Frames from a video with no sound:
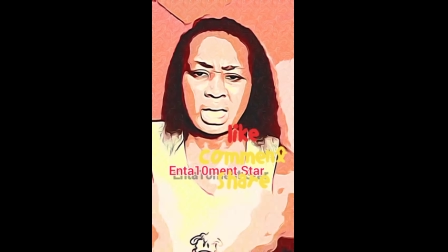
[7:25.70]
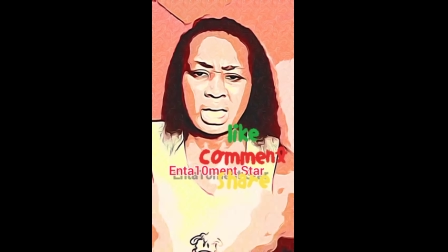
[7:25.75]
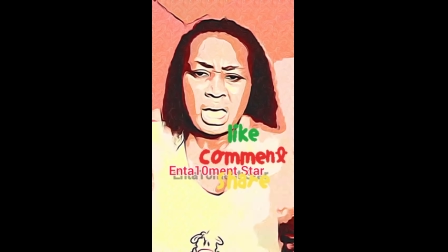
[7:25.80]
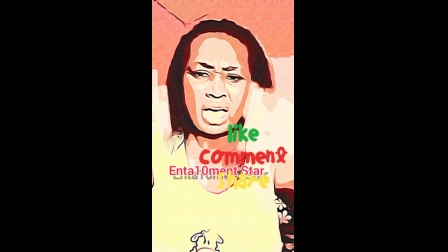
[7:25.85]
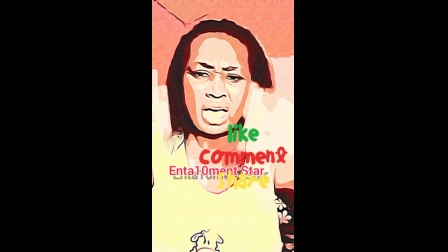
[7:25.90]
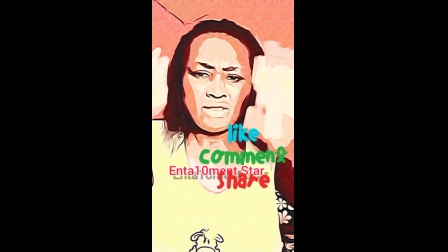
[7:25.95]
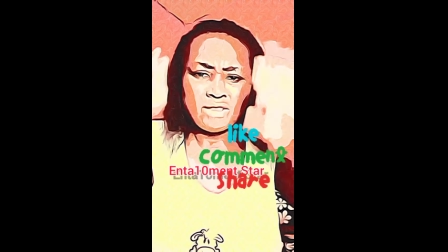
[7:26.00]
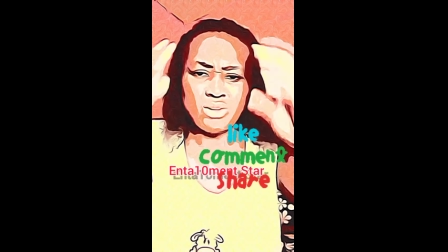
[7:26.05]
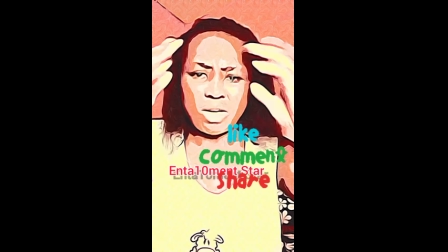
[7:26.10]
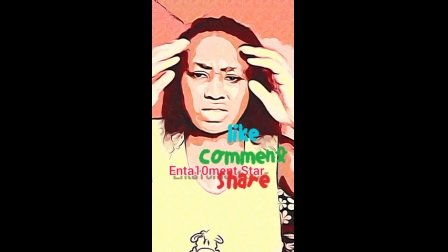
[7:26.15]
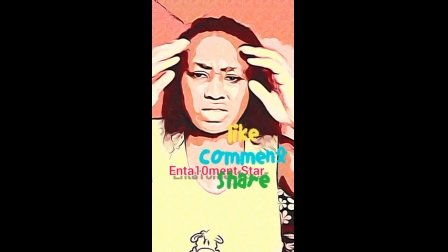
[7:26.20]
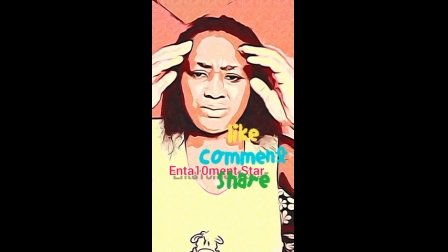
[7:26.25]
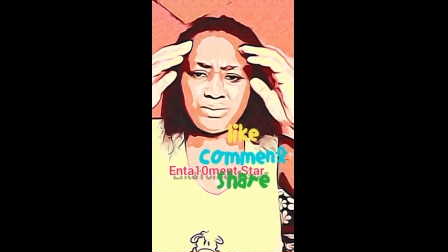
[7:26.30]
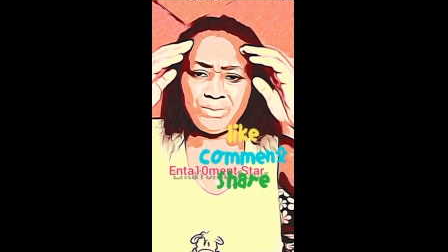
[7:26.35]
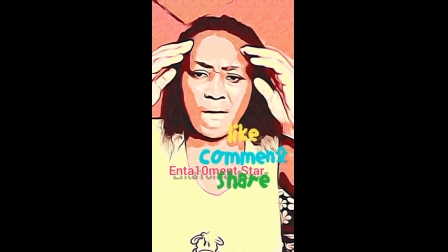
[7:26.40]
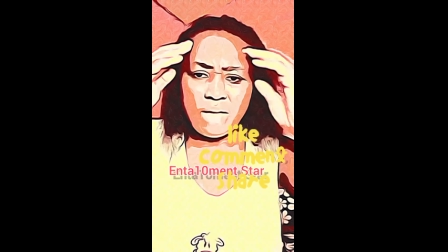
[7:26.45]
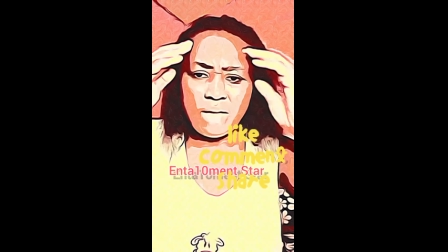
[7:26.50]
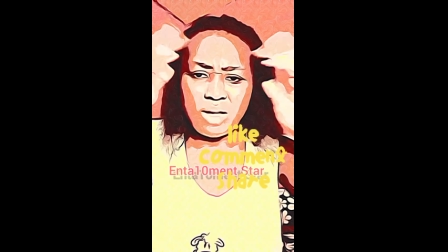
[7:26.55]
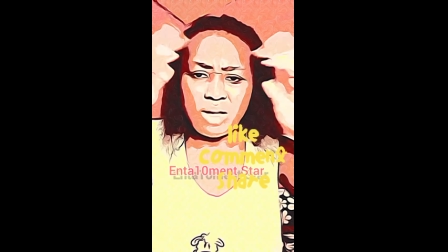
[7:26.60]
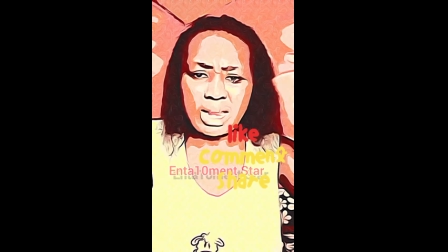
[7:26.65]
those
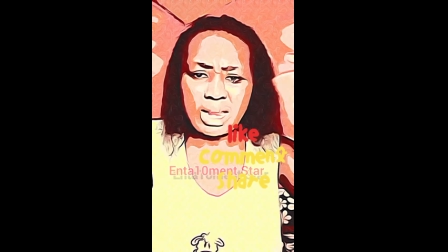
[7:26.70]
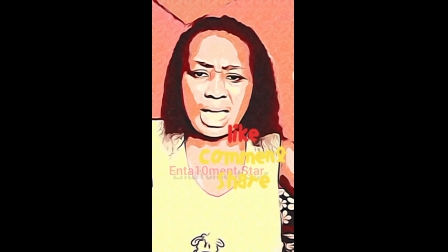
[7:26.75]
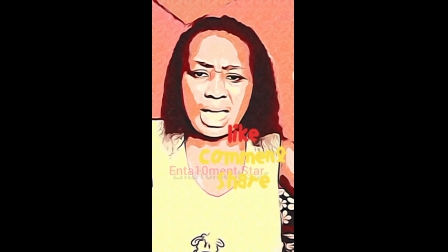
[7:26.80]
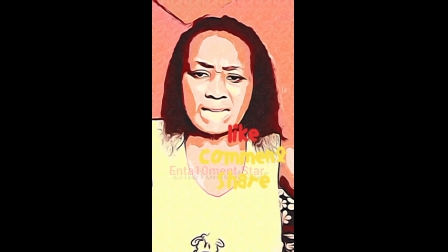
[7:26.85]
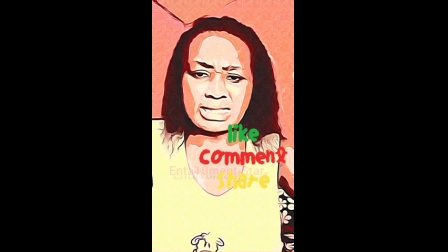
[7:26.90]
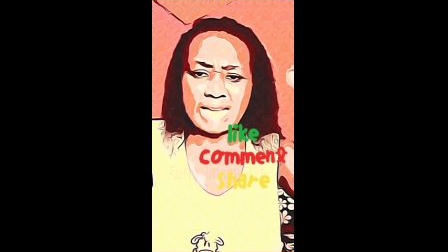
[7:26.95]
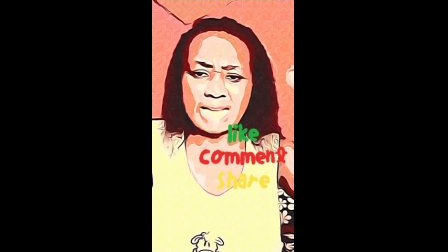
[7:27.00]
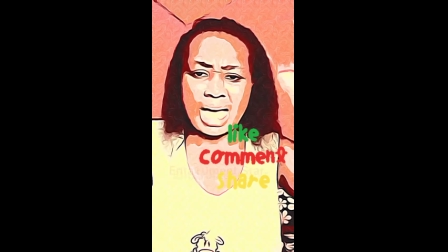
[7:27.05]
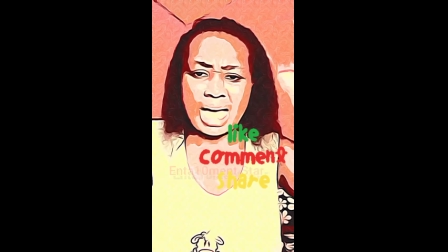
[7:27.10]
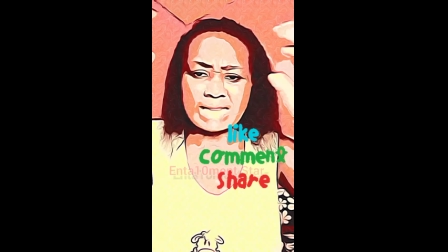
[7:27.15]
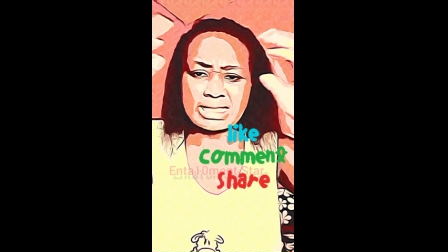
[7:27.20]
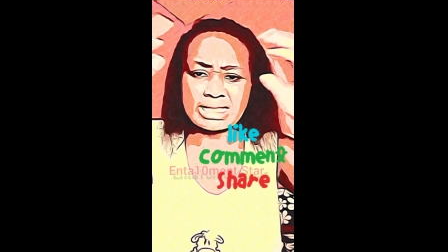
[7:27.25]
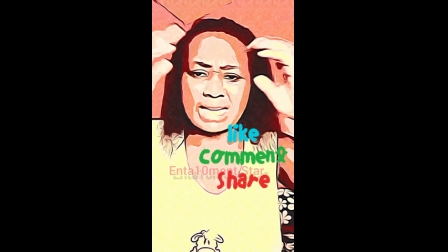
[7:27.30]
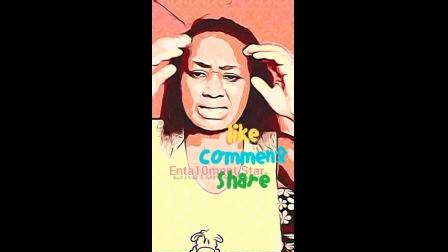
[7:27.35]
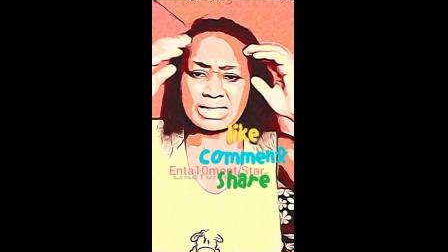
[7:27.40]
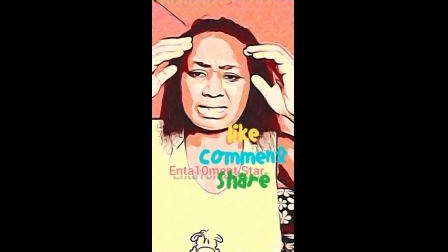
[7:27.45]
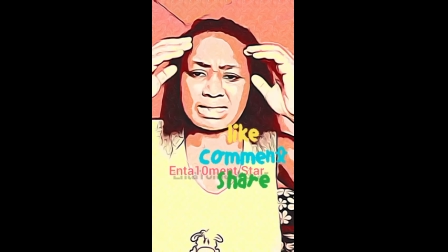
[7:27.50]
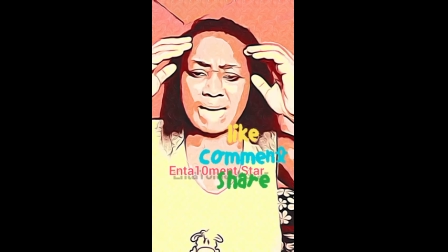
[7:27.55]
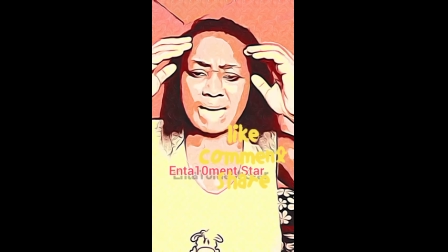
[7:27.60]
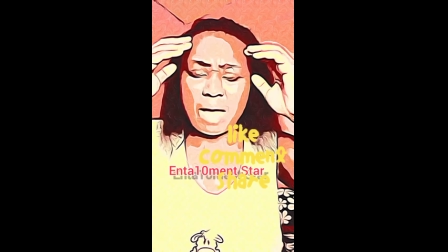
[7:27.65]
violent and the
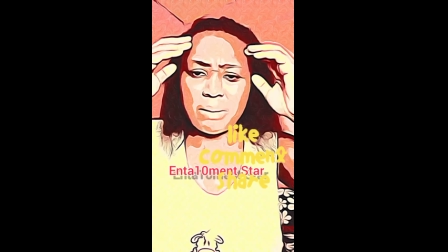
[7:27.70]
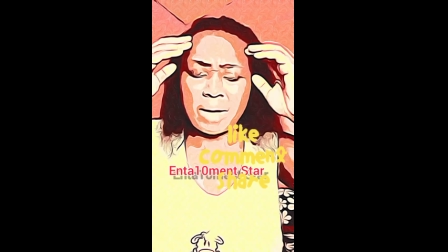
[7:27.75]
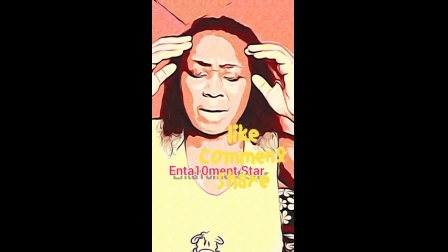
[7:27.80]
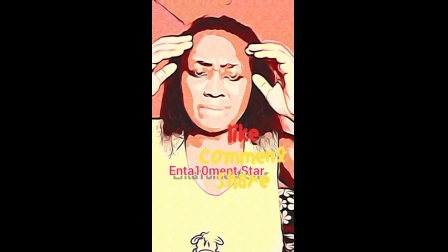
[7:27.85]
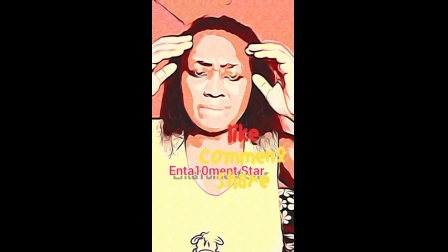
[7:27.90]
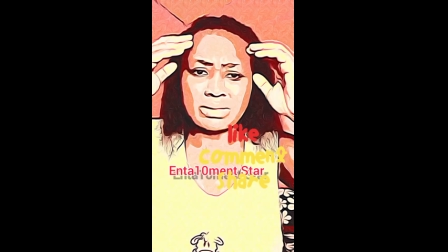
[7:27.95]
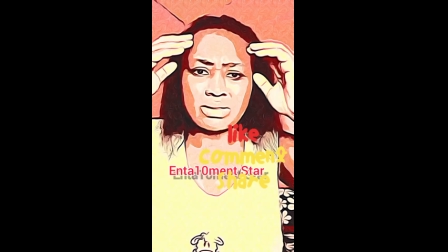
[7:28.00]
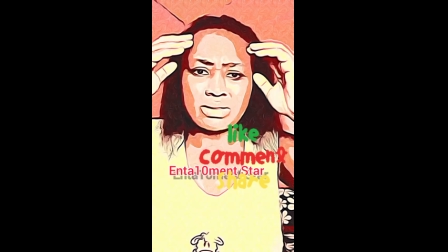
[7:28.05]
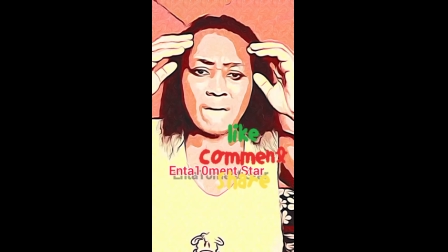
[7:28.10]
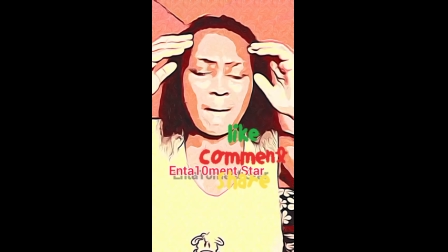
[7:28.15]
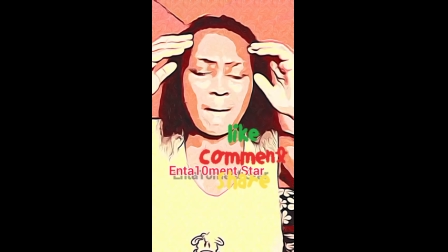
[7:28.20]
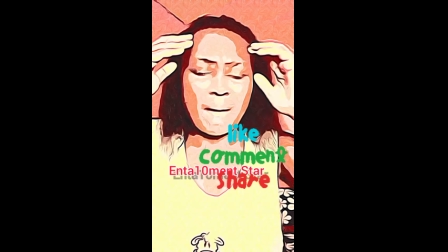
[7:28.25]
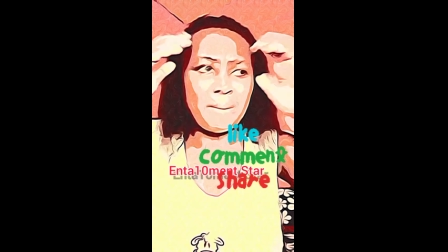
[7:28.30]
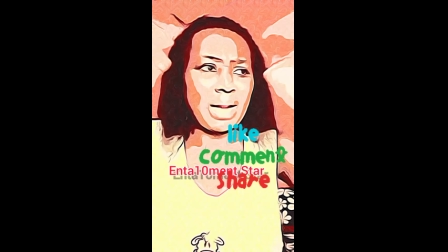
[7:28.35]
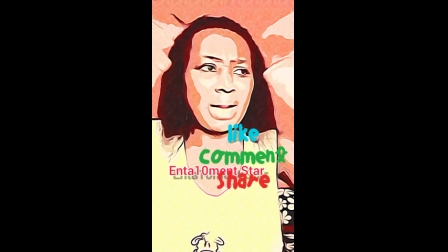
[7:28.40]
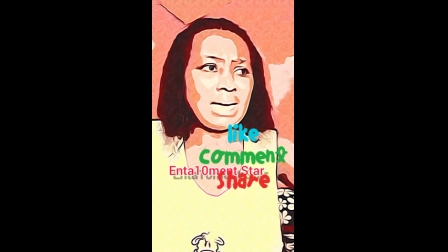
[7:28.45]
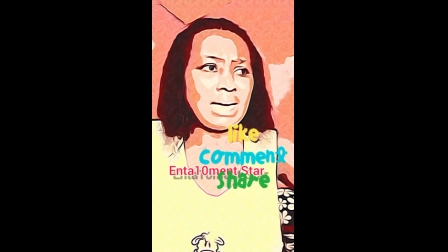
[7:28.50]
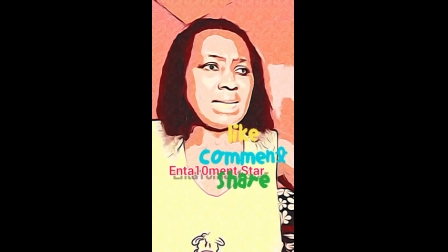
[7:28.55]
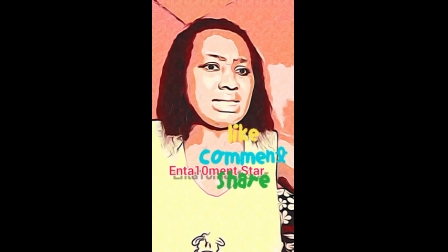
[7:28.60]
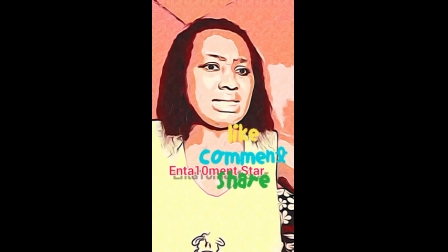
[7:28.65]

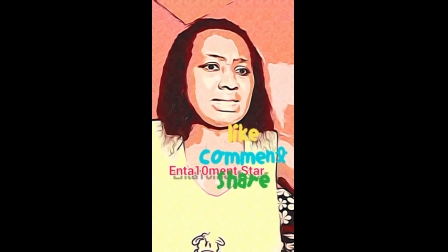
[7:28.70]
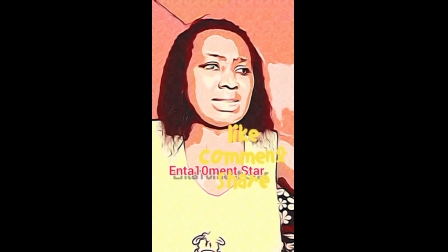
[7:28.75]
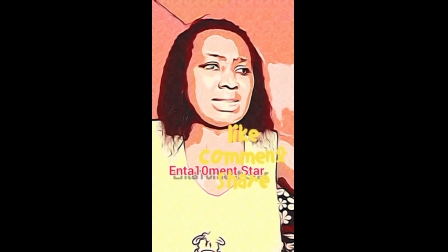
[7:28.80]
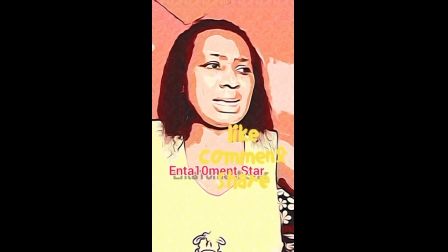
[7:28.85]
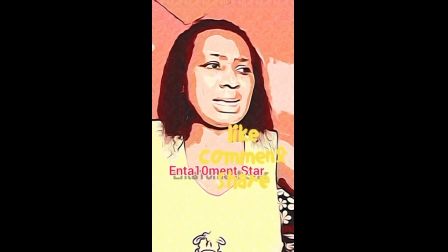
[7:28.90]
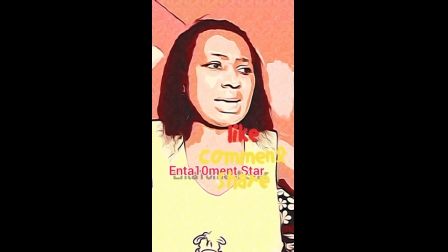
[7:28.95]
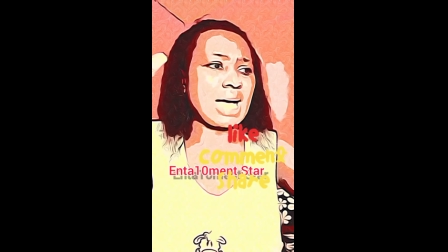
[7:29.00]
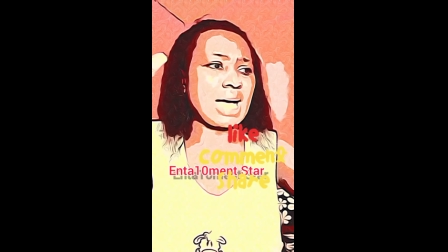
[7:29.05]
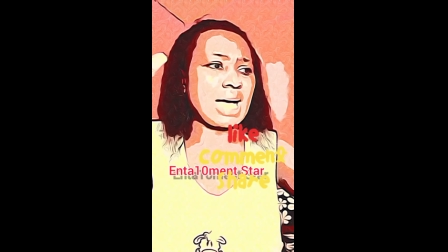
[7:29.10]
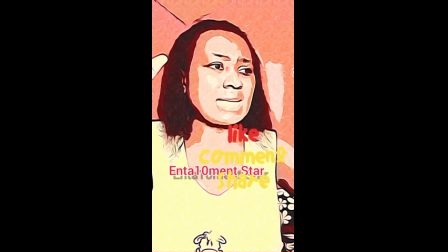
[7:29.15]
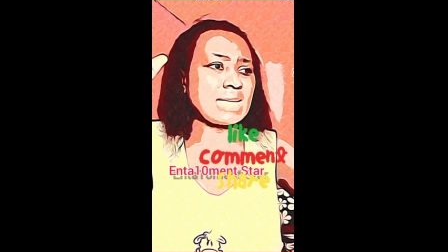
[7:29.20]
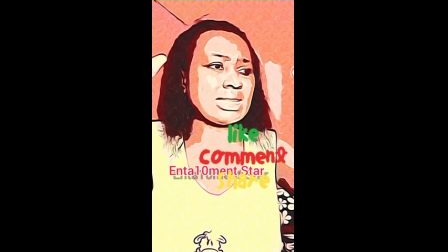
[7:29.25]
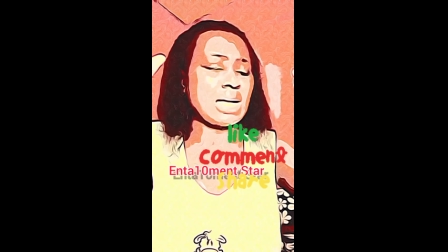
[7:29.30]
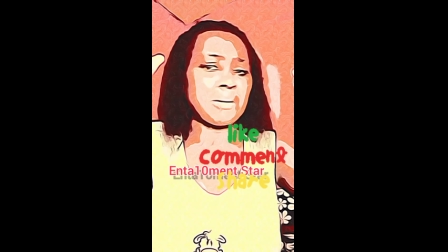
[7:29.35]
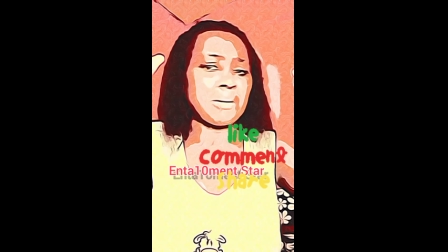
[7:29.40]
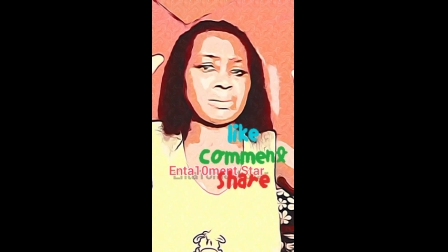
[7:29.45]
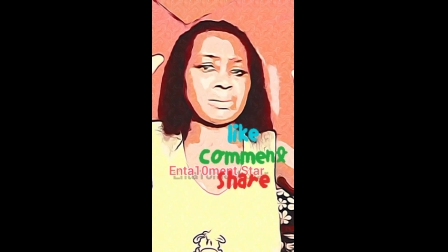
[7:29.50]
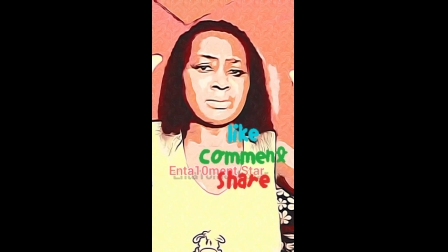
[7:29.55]
tribalistic and the